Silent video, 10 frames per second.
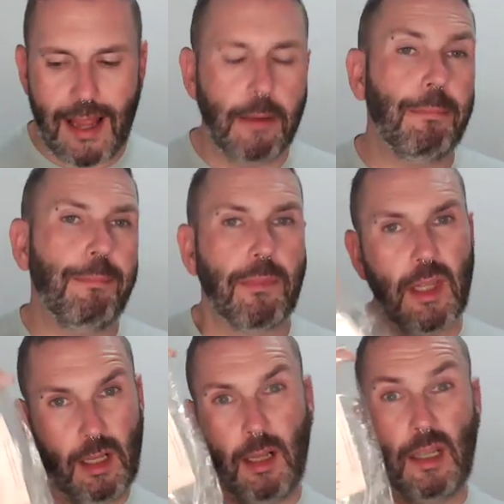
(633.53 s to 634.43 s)

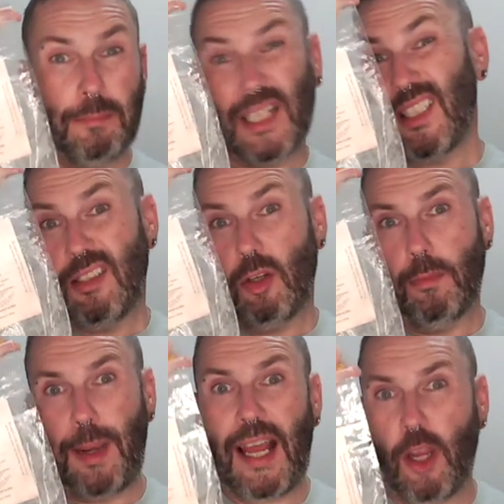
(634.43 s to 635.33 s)
Plus it's
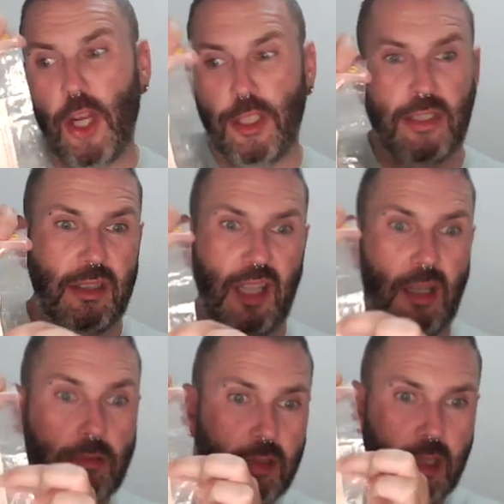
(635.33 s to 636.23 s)
called Black Hood,
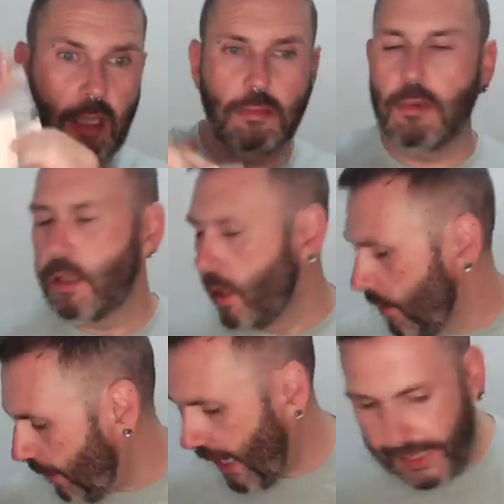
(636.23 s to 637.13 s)
so no
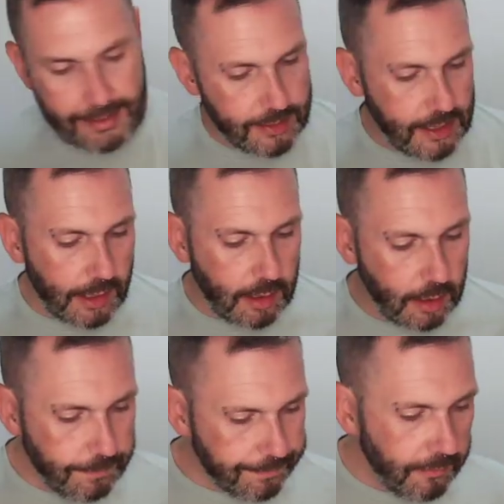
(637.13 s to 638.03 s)
black in the
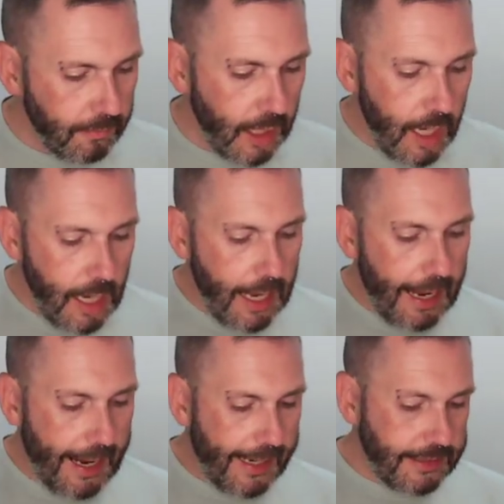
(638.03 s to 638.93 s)
title.
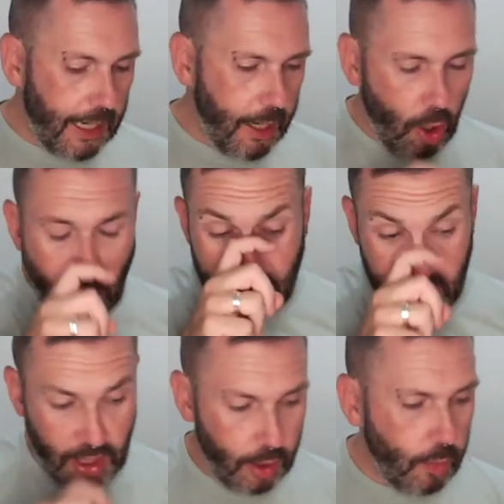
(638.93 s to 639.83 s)
And I
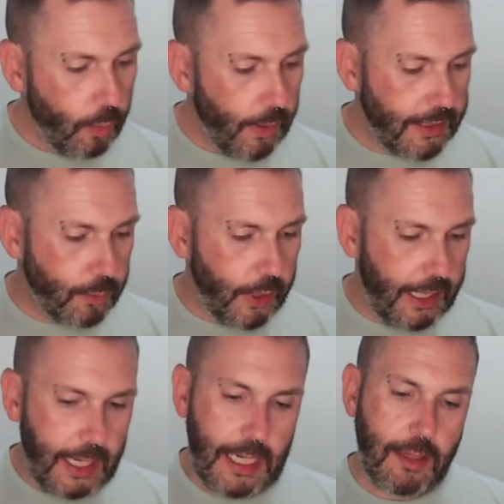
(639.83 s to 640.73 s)
also went
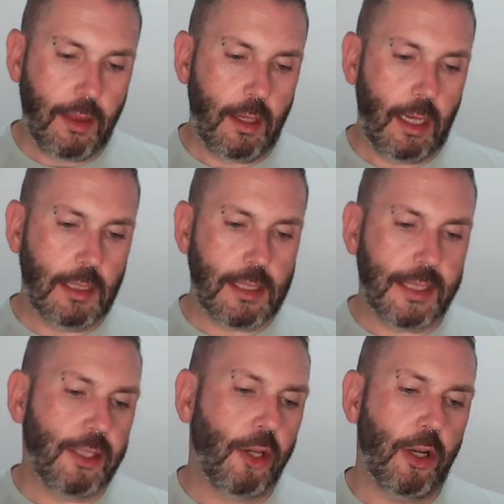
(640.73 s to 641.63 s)
with
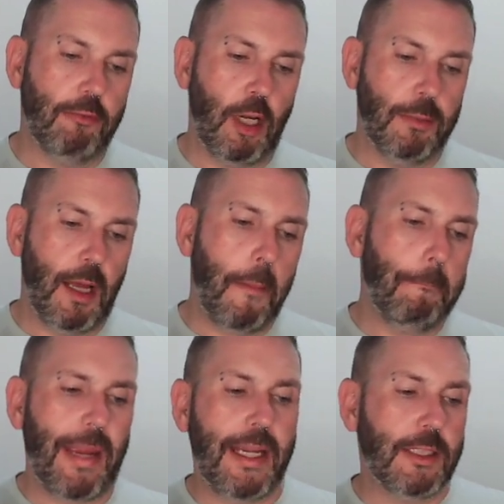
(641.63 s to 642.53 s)
Sassy Girl Aroma
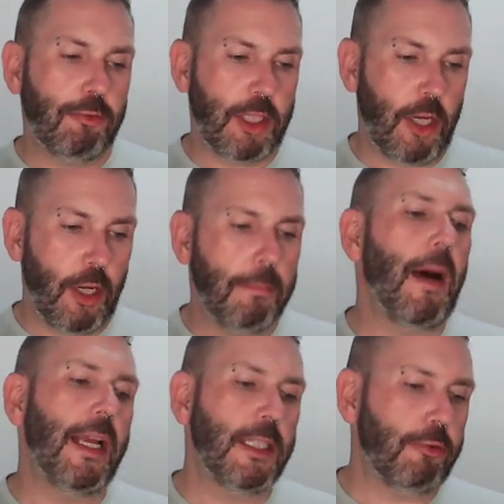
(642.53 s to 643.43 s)
Maya's
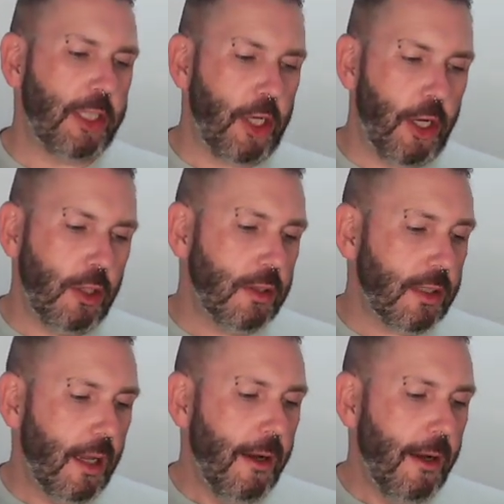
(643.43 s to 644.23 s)
Returns.